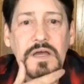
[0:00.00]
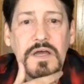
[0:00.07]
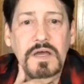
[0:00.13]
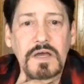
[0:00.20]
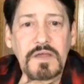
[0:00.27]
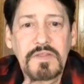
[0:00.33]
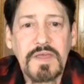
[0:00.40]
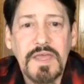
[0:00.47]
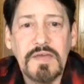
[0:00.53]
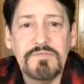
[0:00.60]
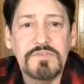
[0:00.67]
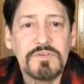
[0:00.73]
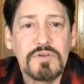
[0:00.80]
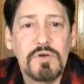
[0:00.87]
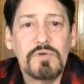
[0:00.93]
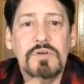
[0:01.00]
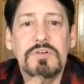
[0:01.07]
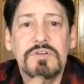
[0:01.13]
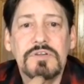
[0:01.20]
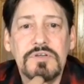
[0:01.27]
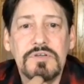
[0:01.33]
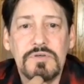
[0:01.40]
They have no
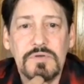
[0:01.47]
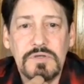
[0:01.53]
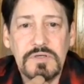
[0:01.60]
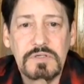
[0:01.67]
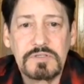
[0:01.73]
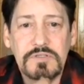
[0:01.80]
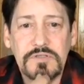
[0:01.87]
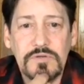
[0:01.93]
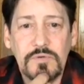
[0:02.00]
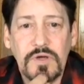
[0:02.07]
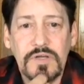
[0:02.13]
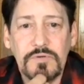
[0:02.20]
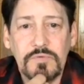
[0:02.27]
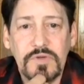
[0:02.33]
clue to what